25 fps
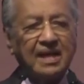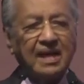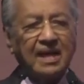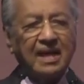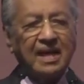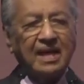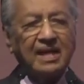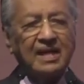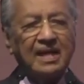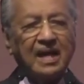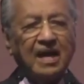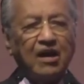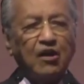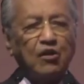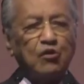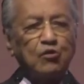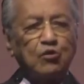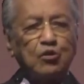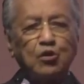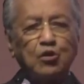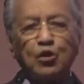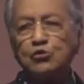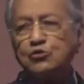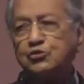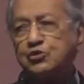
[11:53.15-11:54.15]
and how
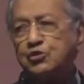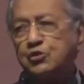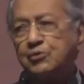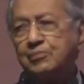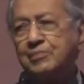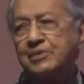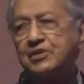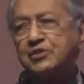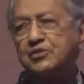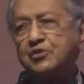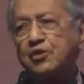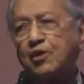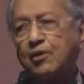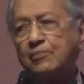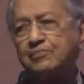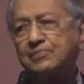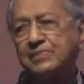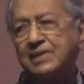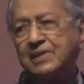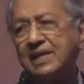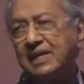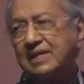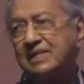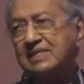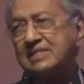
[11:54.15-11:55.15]
consumers
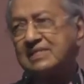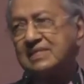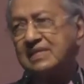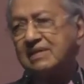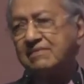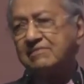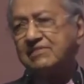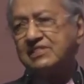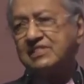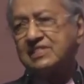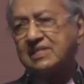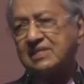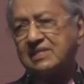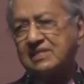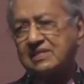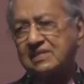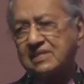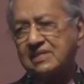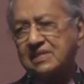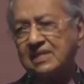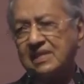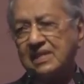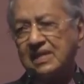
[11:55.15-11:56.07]
obtain services,